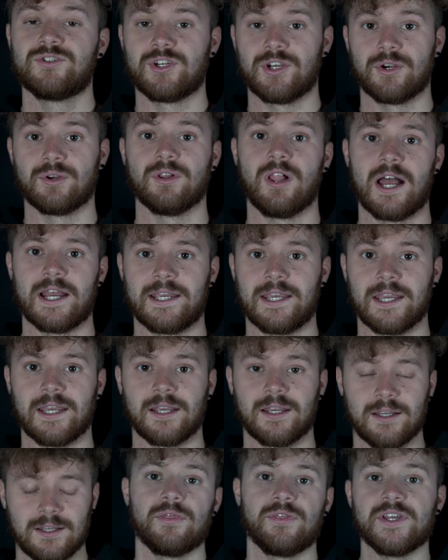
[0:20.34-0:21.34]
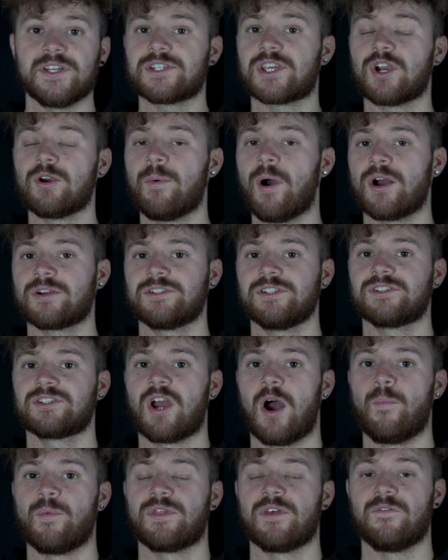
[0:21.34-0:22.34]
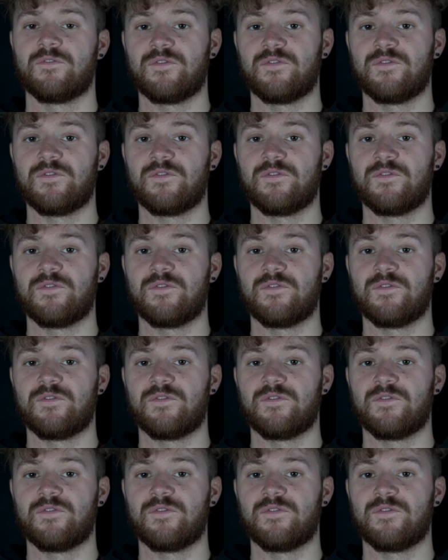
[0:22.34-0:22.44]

to your liking. These gearboxes come with a